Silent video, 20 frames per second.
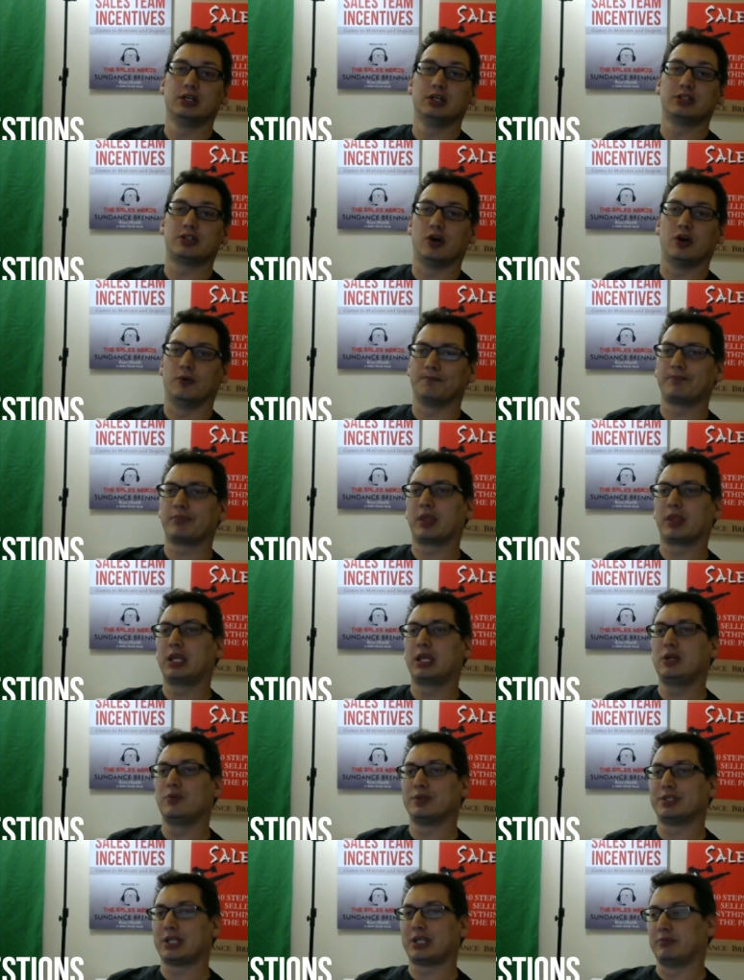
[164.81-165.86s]
So
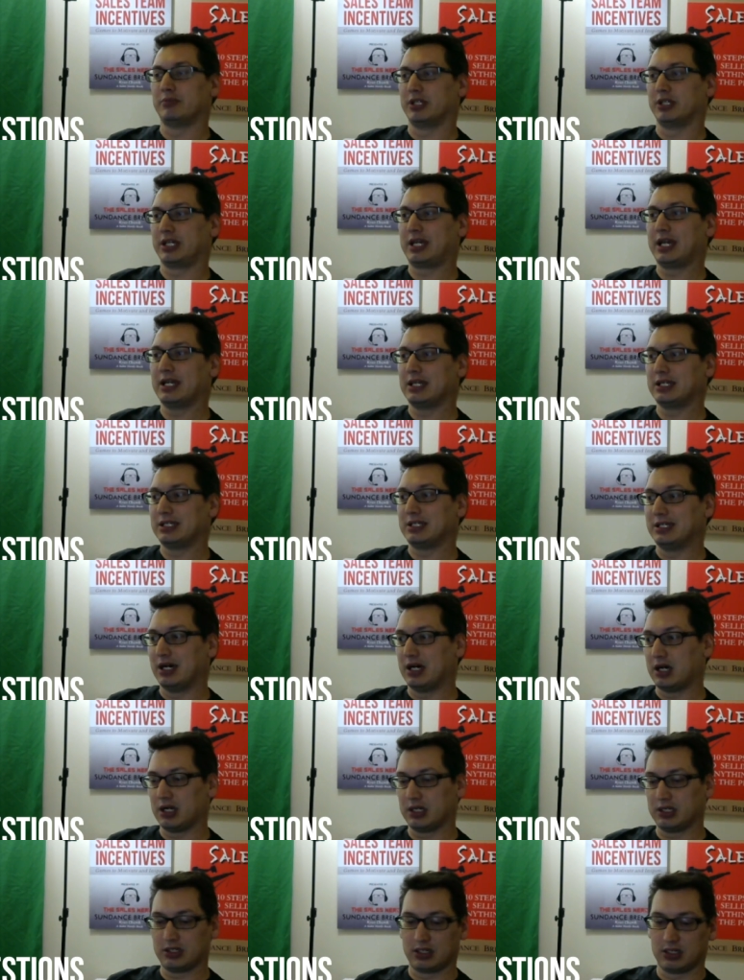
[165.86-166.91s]
he was able to get
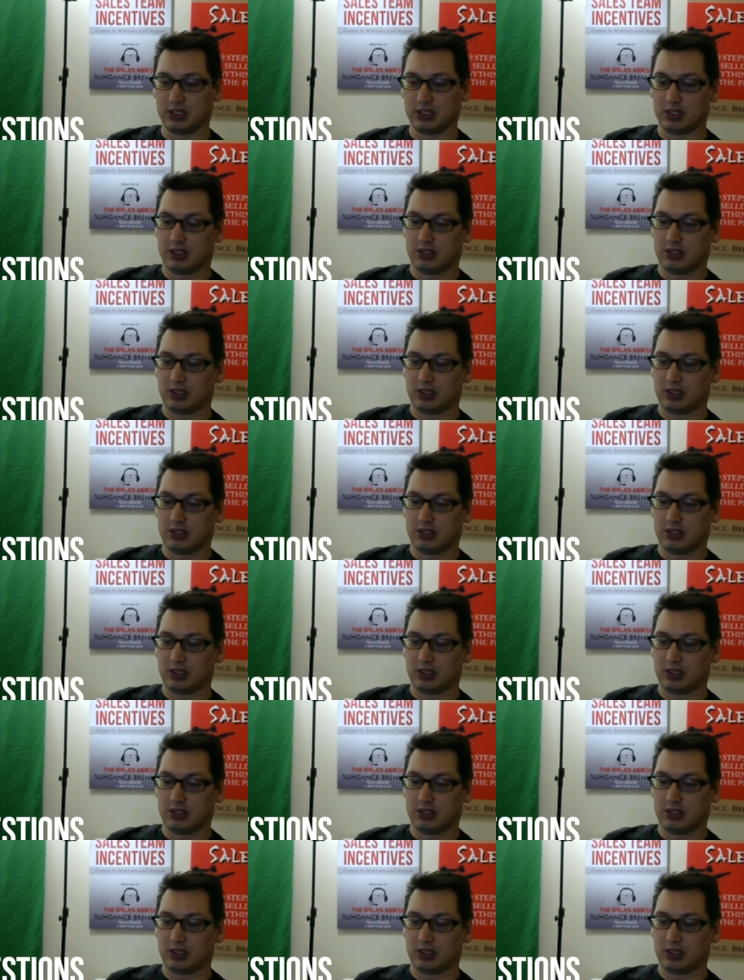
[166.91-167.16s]
done